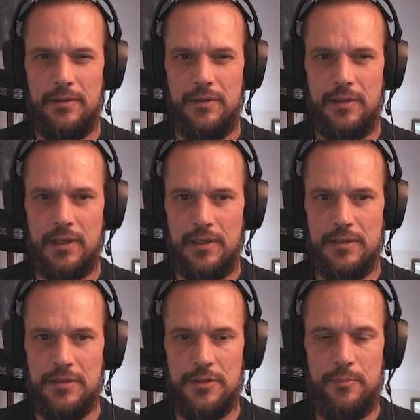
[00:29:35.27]
Yeah, I can
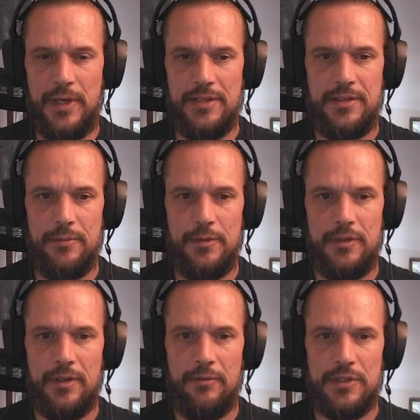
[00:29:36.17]
just pass them
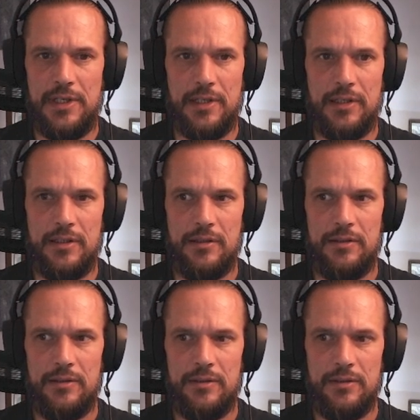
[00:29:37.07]
on. I was like,
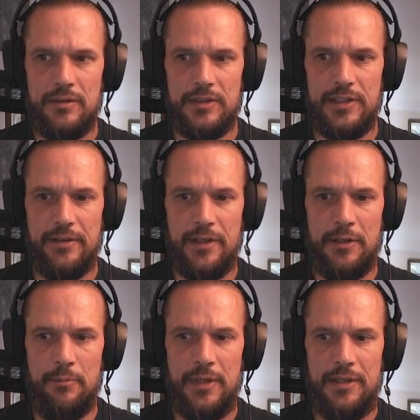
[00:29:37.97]
is there another
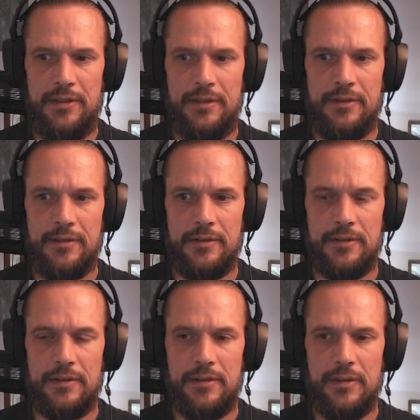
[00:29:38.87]
method,
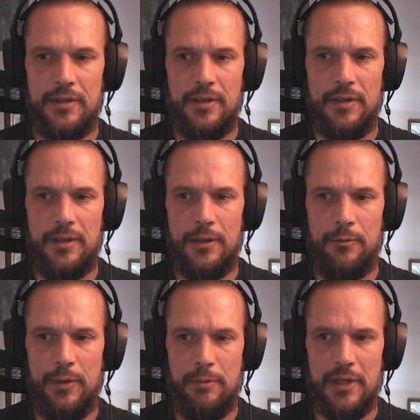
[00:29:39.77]
or
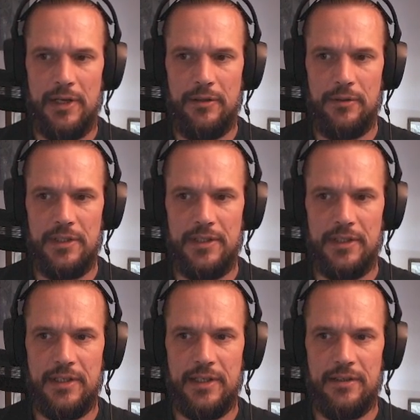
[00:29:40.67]
maybe I don't need to
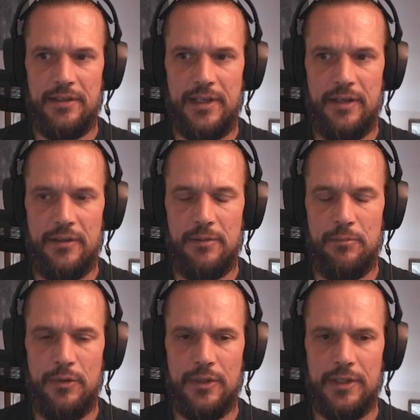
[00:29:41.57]
get tile in
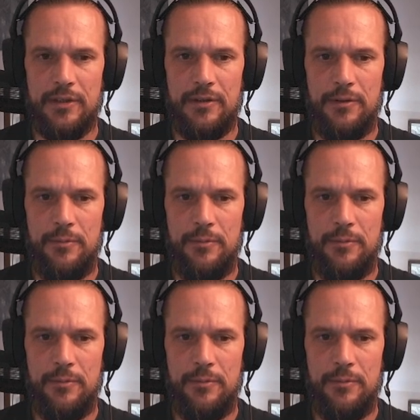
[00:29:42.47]
board at all?